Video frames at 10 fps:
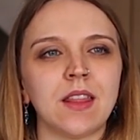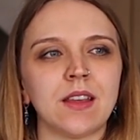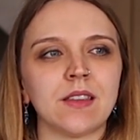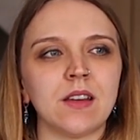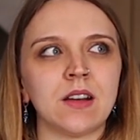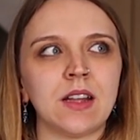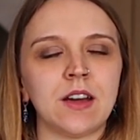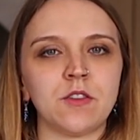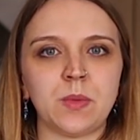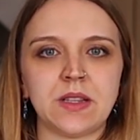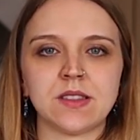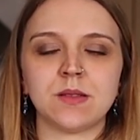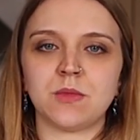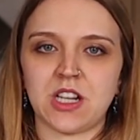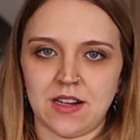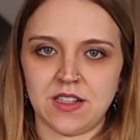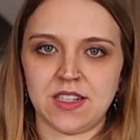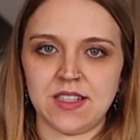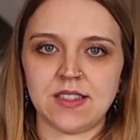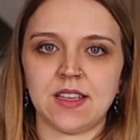There certainly have been some challenges,